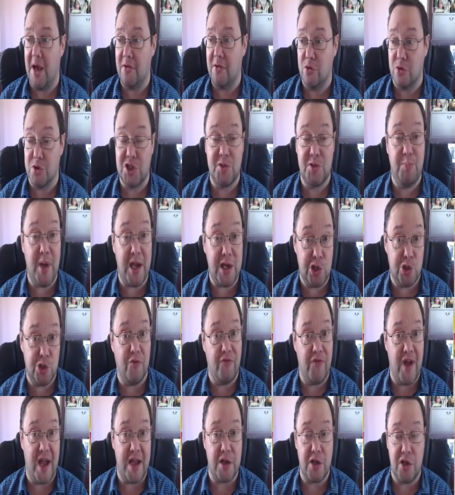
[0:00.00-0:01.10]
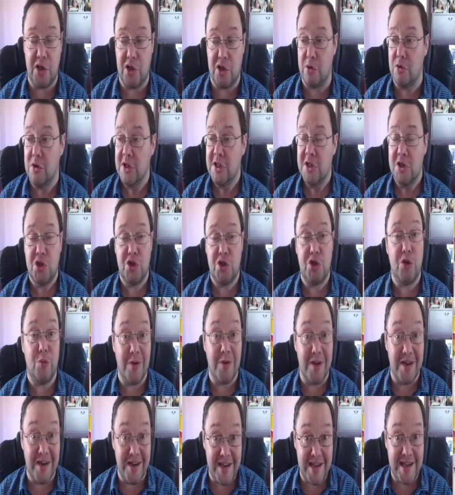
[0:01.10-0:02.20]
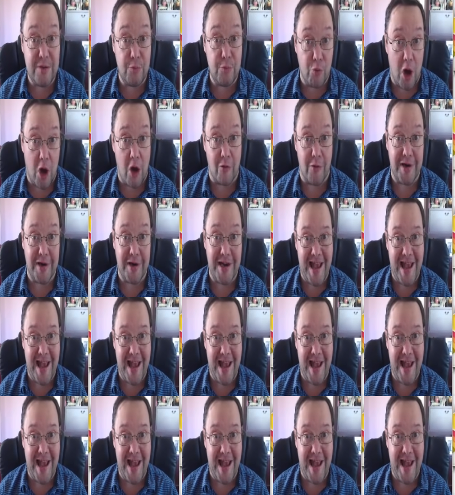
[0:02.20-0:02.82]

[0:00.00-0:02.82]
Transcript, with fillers: Of course, special thank you to Lee Warren,